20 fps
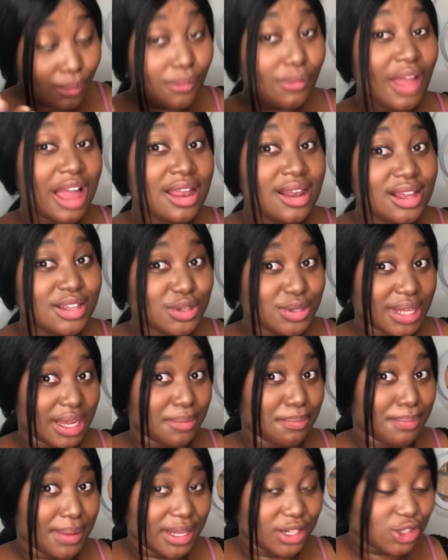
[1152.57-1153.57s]
Unless it's a
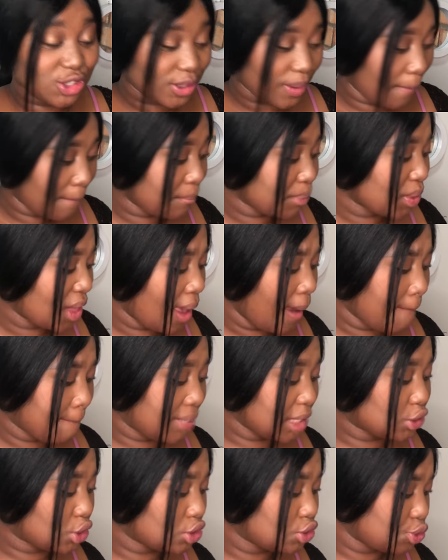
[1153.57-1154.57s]
bitch.
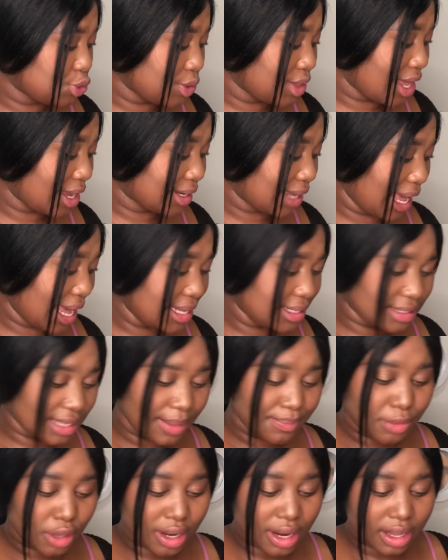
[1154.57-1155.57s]
But don't do that, guys.
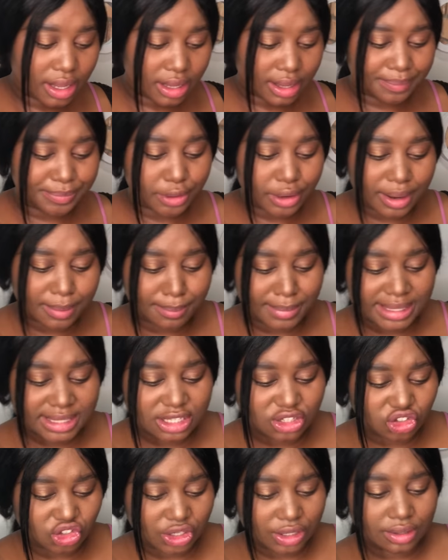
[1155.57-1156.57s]
I'm not a
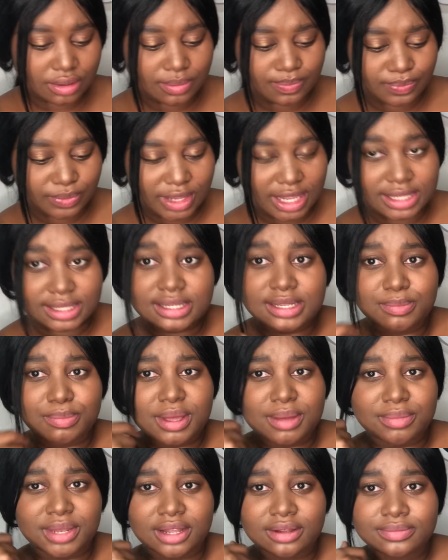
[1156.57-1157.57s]
messenger. Kasipe,
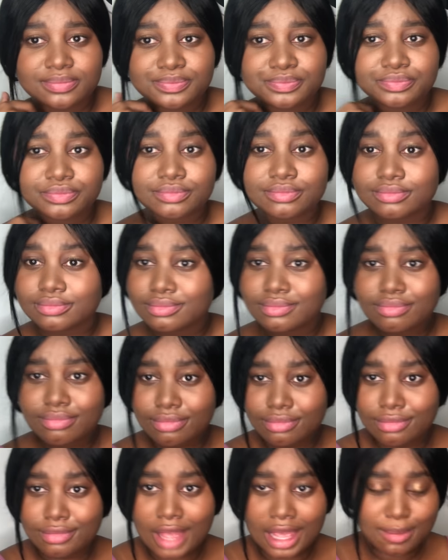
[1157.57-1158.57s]
I'm not.
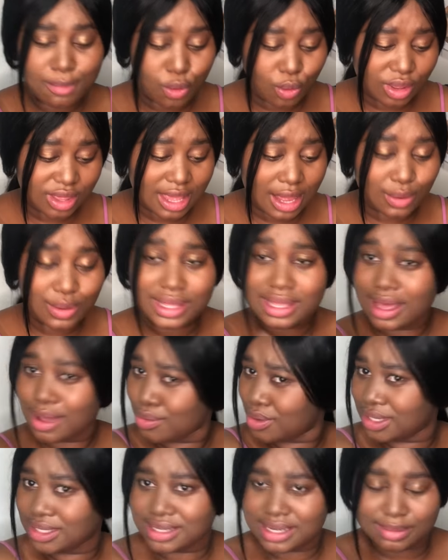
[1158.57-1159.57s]
Ay, boo. Yeah,
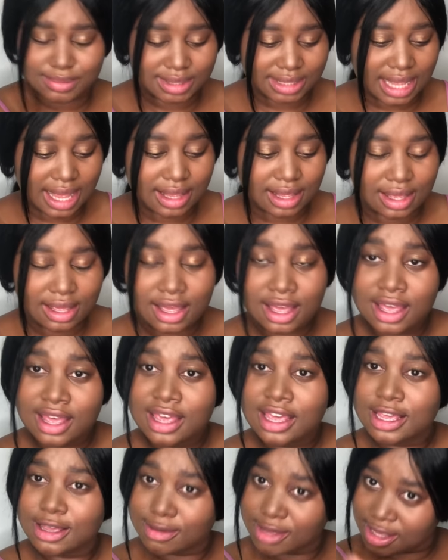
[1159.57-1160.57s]
with them, like.
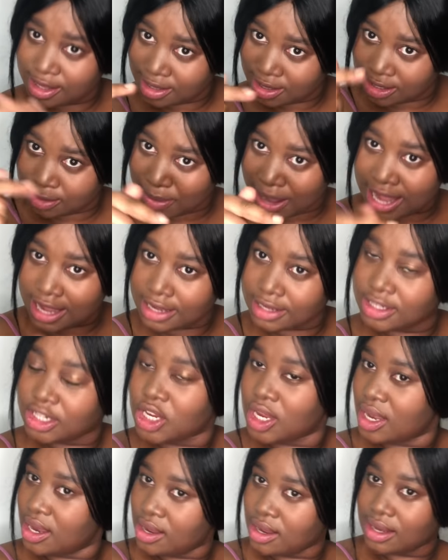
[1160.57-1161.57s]
By
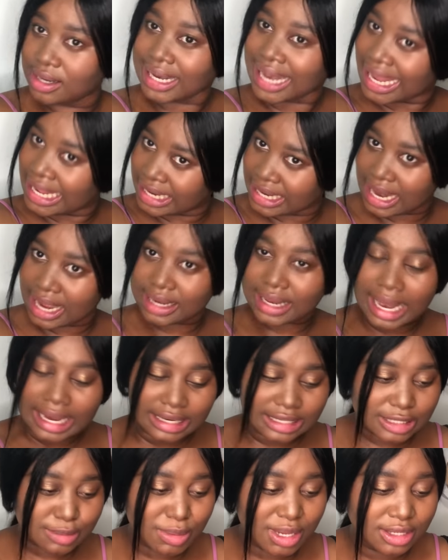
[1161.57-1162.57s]
chili, clean.
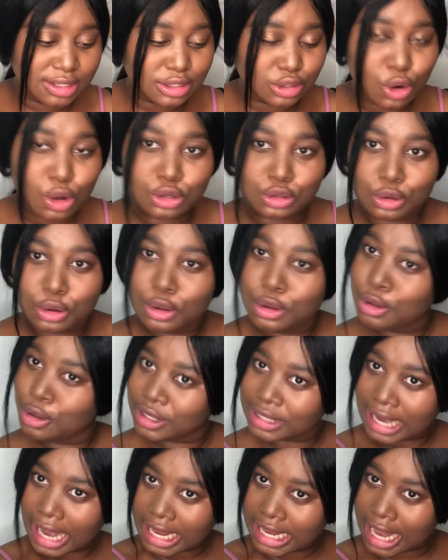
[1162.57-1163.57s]
Honest me, no.
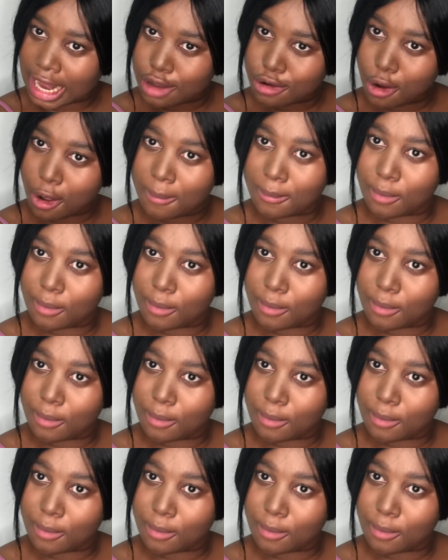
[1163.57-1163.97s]
But when